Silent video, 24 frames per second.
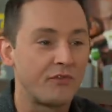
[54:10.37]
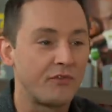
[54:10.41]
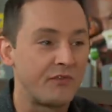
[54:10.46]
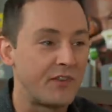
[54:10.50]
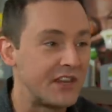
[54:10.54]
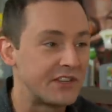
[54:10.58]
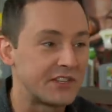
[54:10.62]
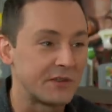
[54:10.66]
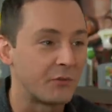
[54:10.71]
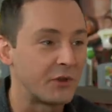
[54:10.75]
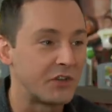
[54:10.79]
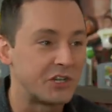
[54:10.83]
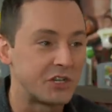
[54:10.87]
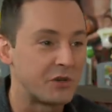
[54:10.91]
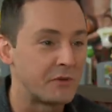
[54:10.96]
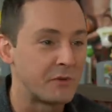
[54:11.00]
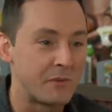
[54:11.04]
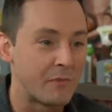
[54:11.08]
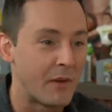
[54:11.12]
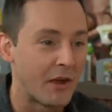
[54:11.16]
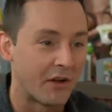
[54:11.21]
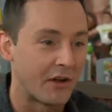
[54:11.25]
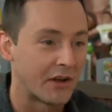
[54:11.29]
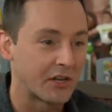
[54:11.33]
feasibly should you be
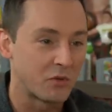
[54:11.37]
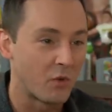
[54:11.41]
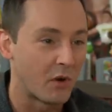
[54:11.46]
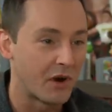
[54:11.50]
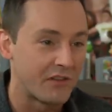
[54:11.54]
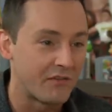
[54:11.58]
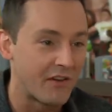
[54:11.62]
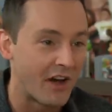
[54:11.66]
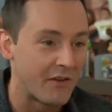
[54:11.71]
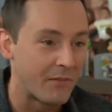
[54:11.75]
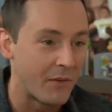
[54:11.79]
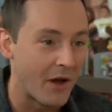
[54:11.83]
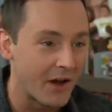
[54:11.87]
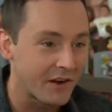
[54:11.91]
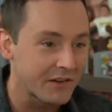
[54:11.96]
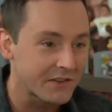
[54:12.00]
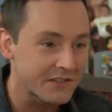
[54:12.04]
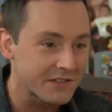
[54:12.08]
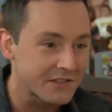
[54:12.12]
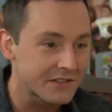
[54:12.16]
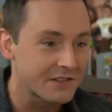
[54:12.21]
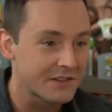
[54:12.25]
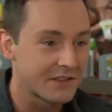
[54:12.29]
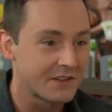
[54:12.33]
betting? Like
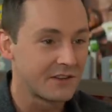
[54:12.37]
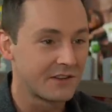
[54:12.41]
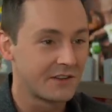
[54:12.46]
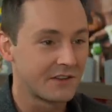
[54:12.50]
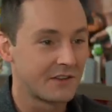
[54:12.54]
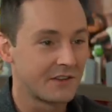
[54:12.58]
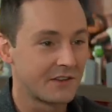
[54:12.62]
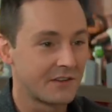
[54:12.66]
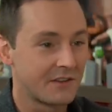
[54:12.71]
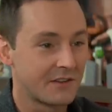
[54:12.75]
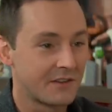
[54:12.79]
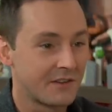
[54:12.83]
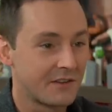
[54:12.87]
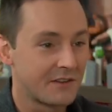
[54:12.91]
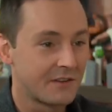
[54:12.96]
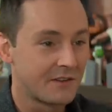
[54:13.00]
$25? So